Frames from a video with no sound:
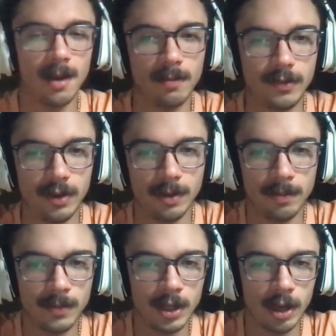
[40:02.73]
game
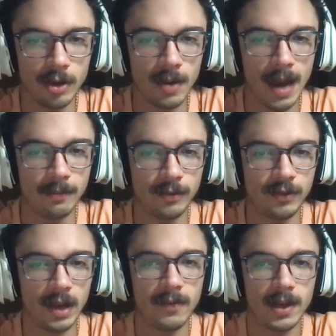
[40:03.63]
to, you have
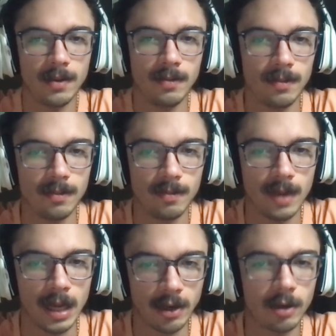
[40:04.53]
7
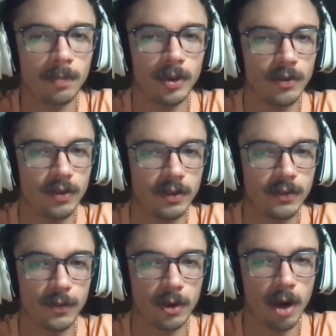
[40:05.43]

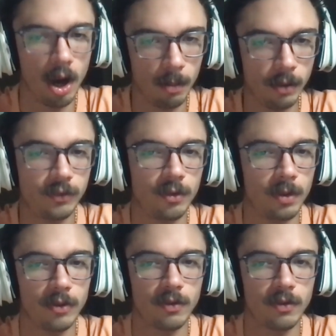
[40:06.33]
incompletions for almost